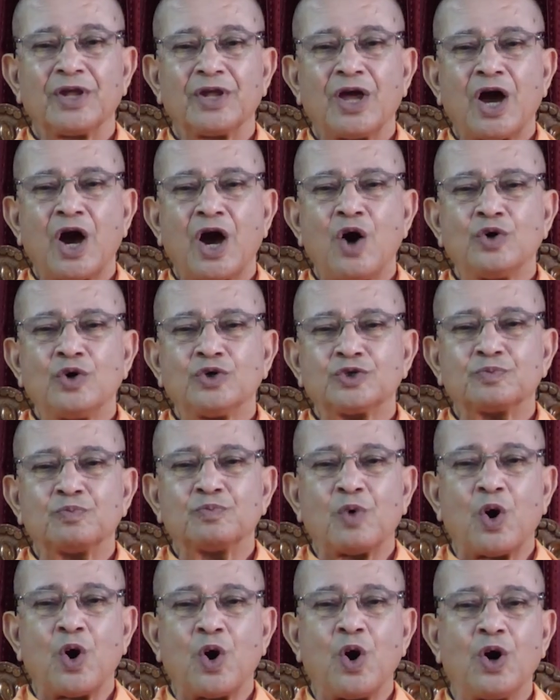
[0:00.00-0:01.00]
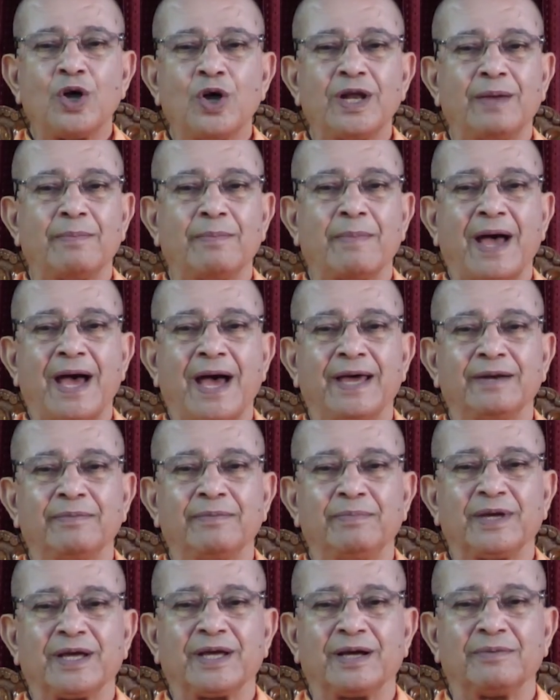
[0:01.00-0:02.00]
how small a man
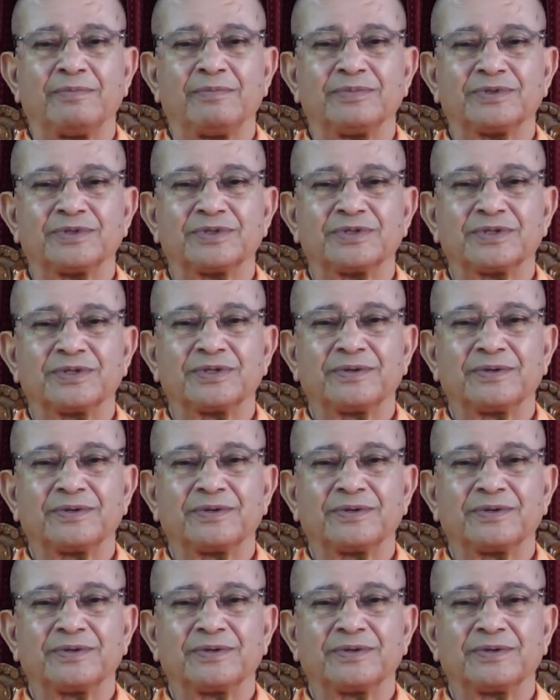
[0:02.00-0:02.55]
becomes